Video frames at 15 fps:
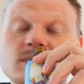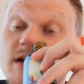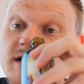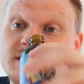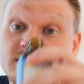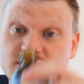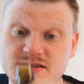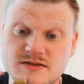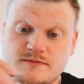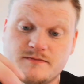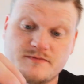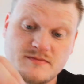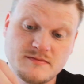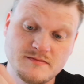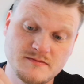And it does.
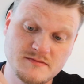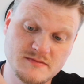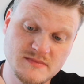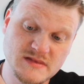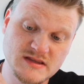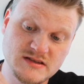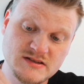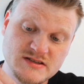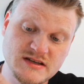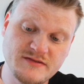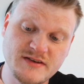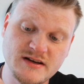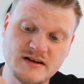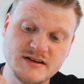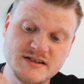It does
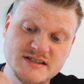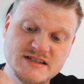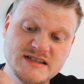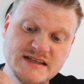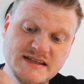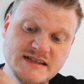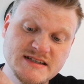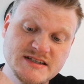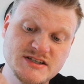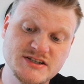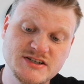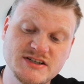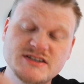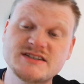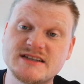have an iced tea-ish